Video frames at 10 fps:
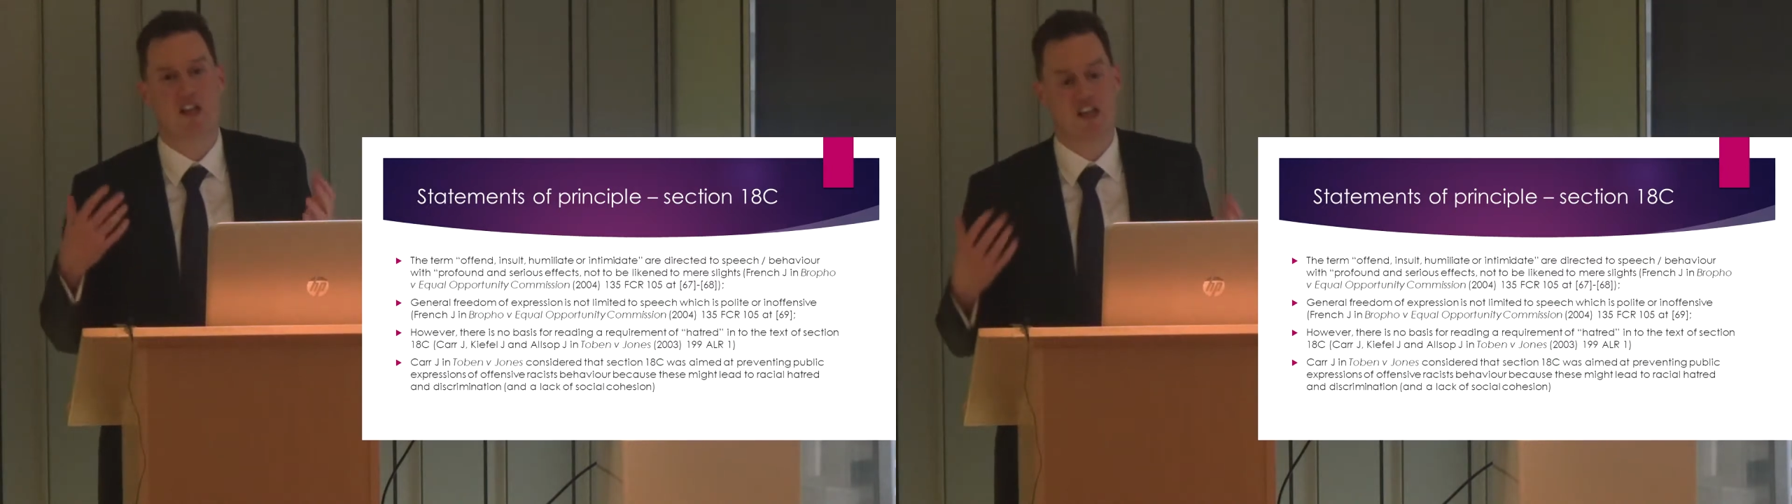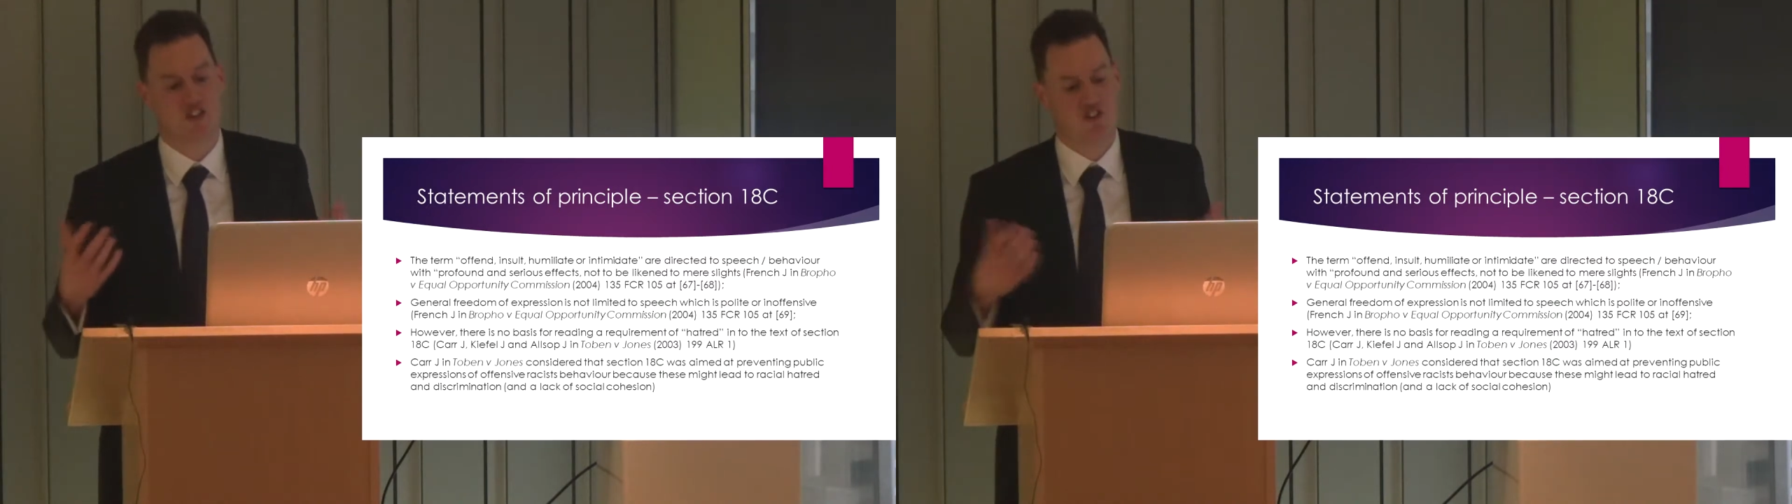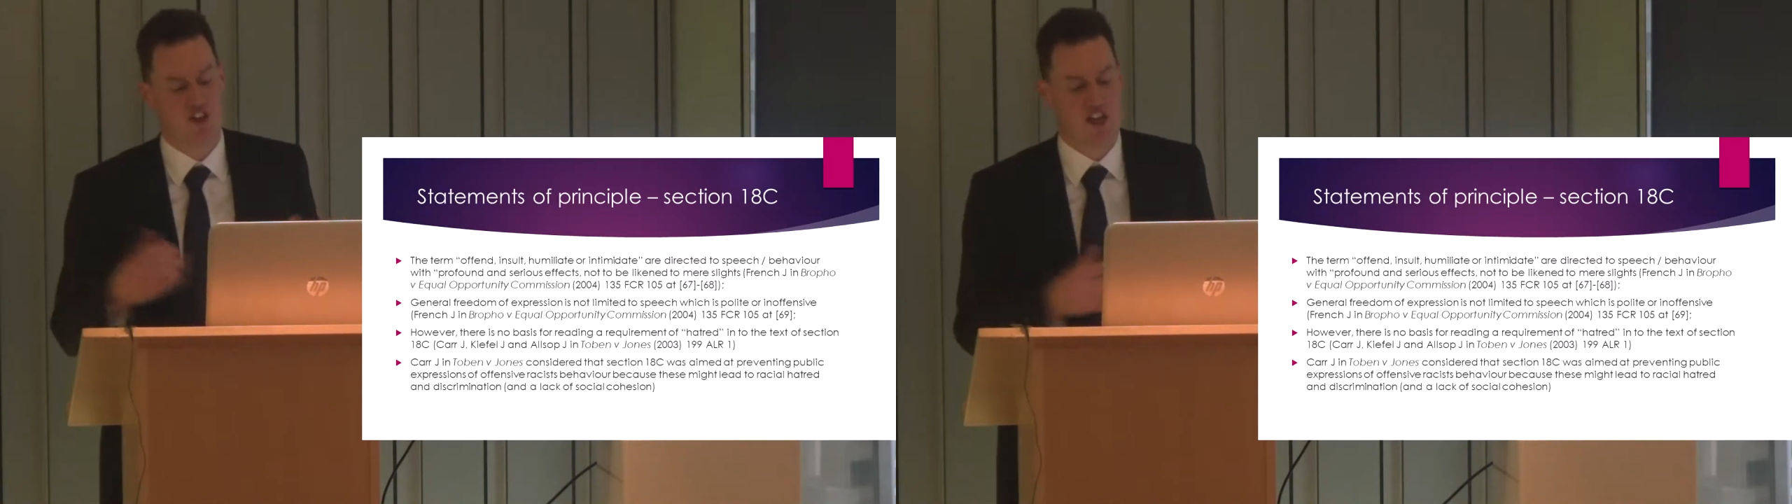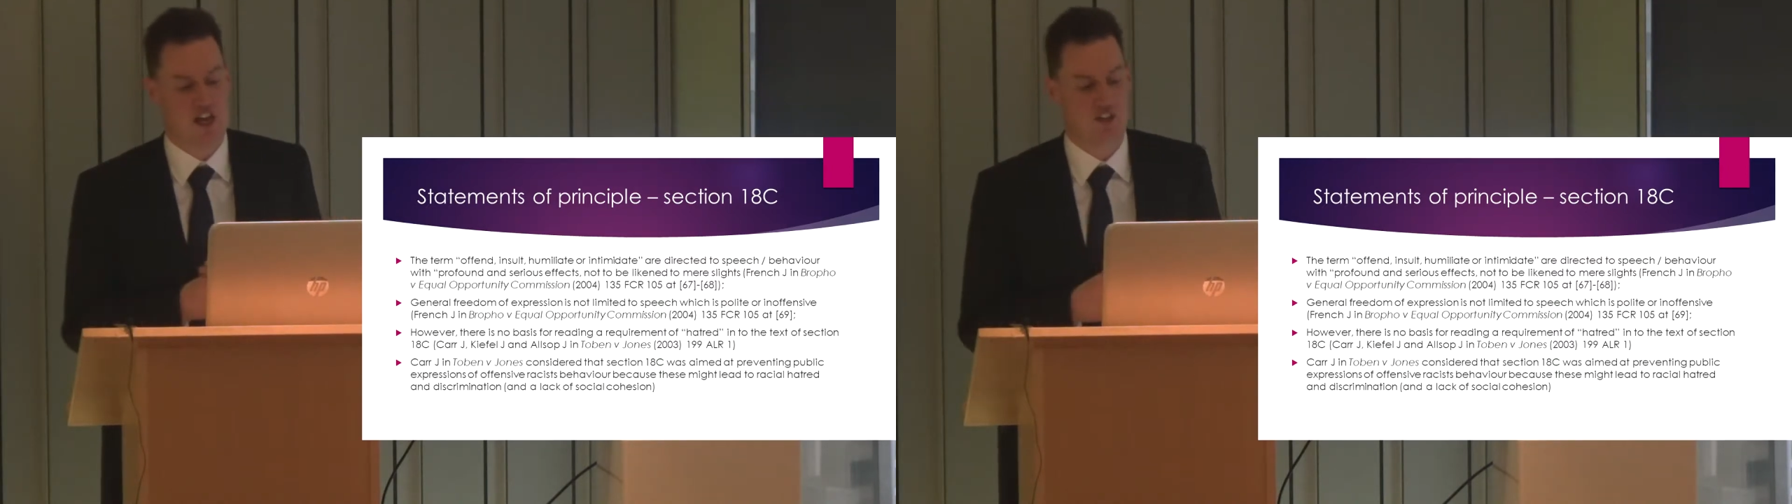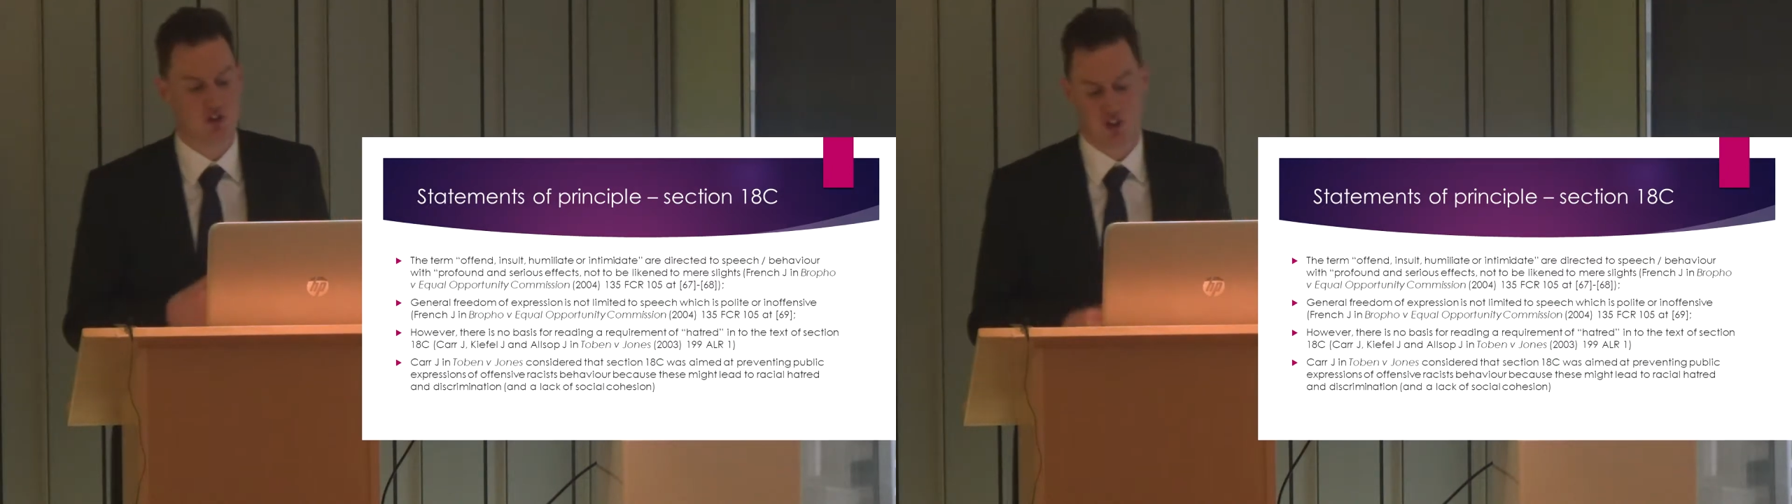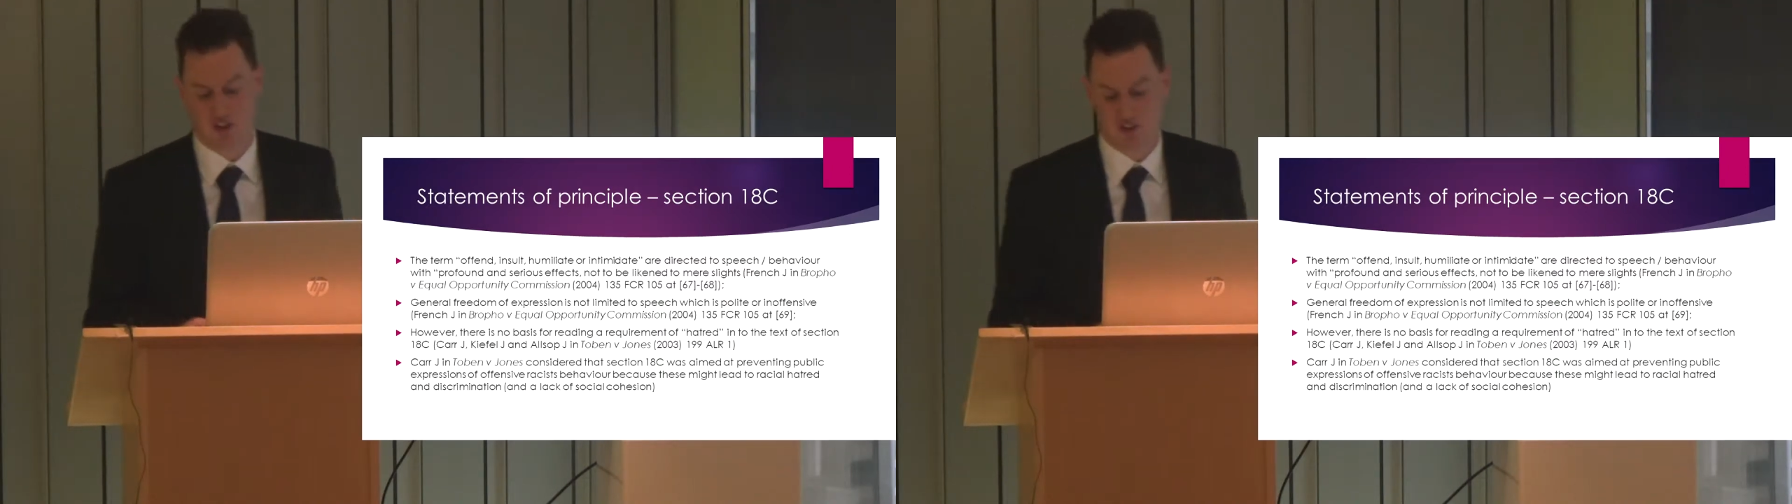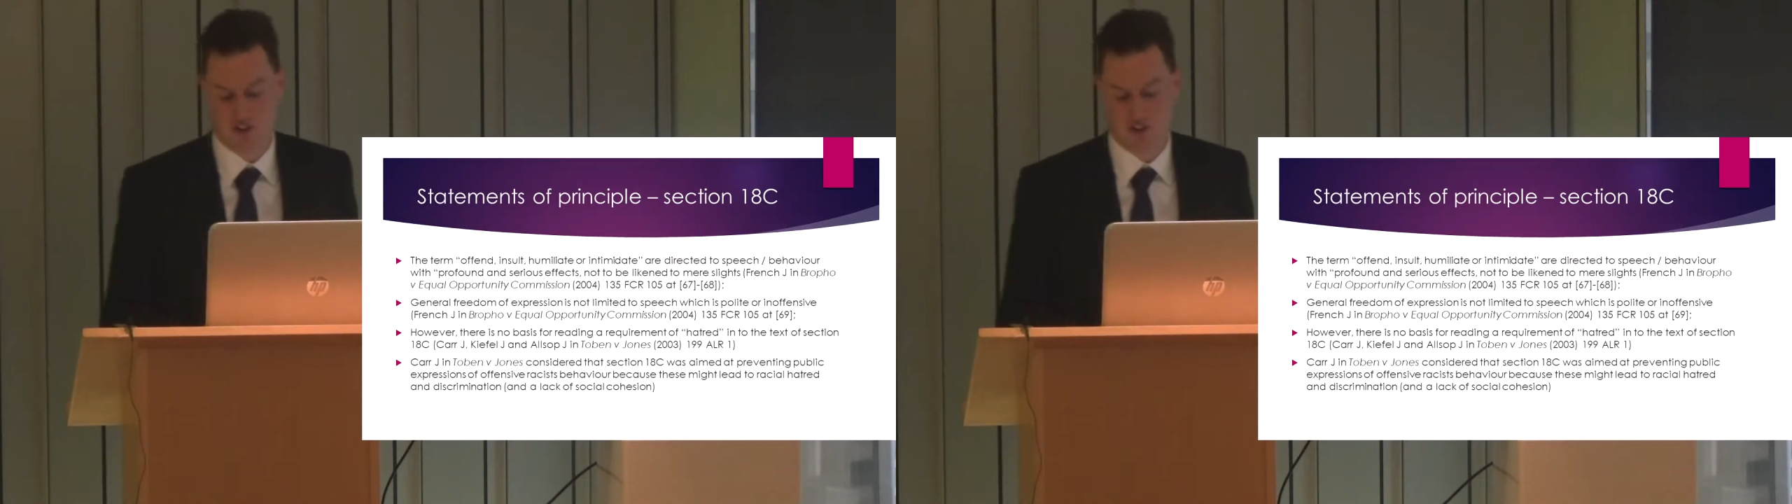less than hatred,